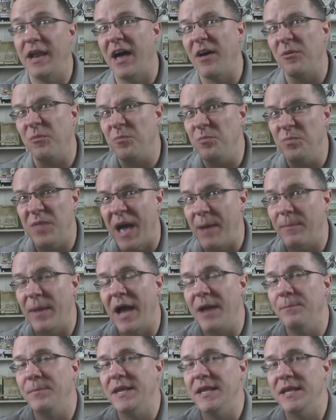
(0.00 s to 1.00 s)
Now, that
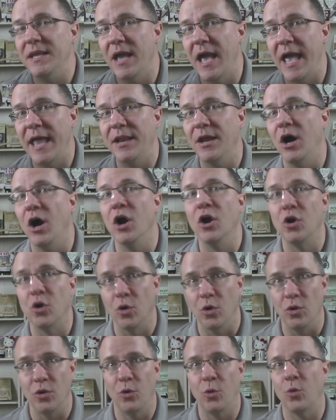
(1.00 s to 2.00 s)
might be an
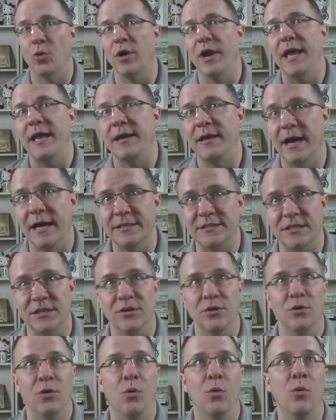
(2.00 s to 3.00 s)
uncle or a
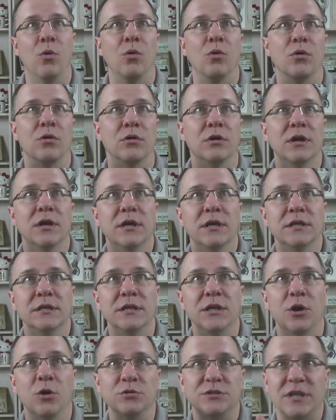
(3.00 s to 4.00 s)
cousin or,
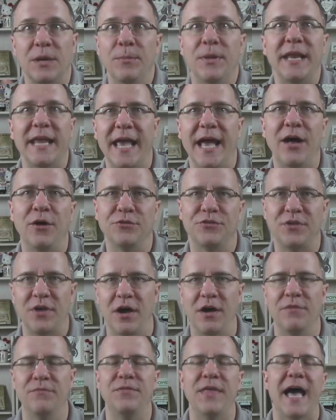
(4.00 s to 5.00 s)
you know, somebody else
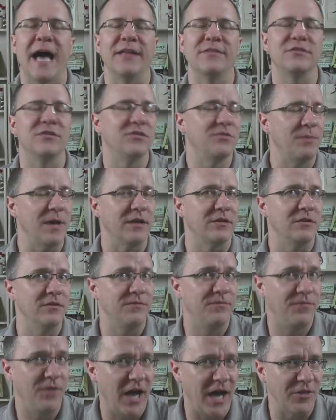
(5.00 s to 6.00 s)
of that
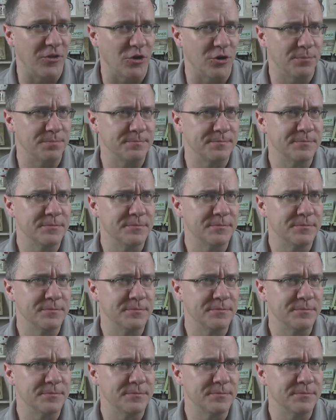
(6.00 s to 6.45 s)
suspected father.